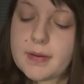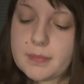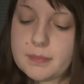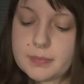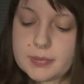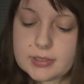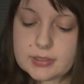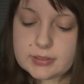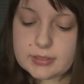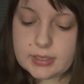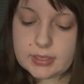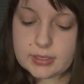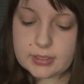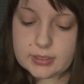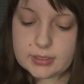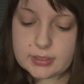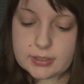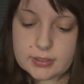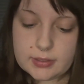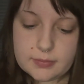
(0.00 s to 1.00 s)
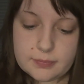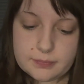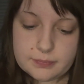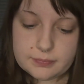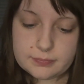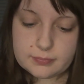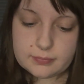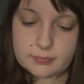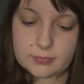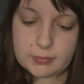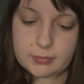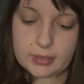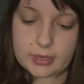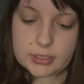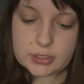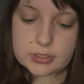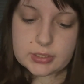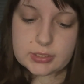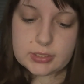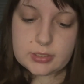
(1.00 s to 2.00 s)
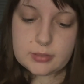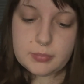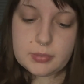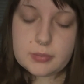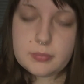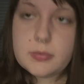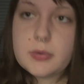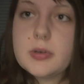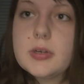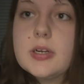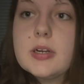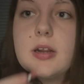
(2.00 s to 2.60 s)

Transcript: but like, maybe actually I need a bit more.